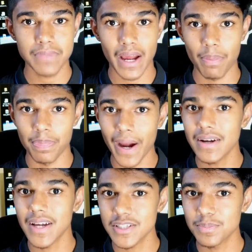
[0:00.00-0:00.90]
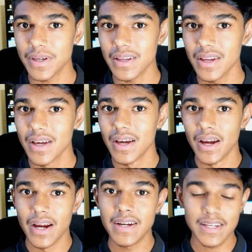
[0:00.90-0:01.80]
and that does mean
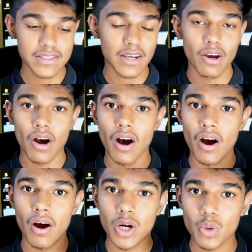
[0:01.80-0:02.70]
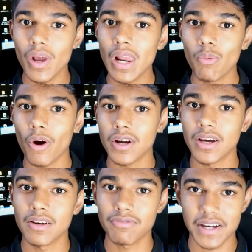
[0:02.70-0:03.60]
it is a 12 watt
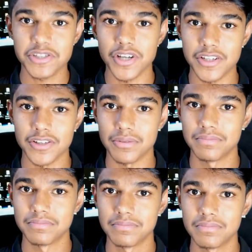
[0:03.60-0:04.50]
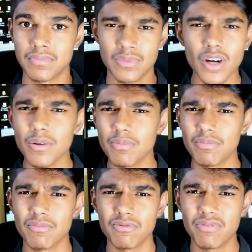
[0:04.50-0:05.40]
fast charger. Not a
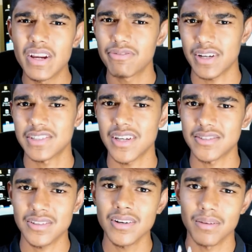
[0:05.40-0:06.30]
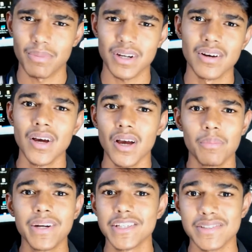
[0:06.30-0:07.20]
very fast charger, but a
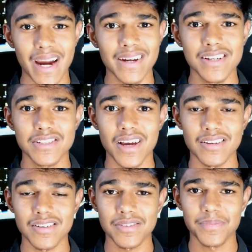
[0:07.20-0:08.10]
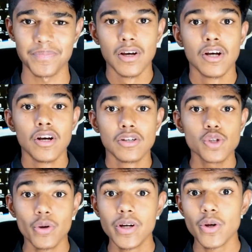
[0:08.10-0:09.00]
pretty standard charger. So
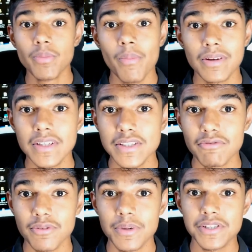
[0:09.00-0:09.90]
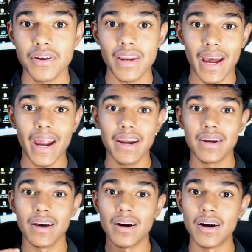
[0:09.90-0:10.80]
you need to remember this information,
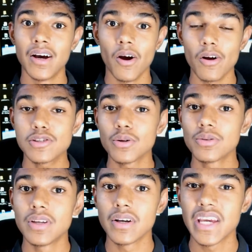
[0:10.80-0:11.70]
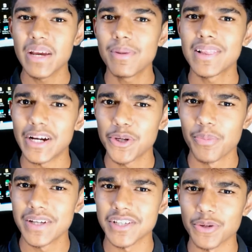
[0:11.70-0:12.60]
and also the cable that you
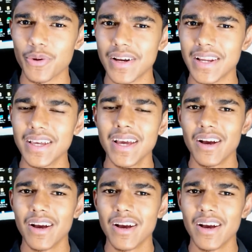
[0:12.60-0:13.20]
buy genuinely.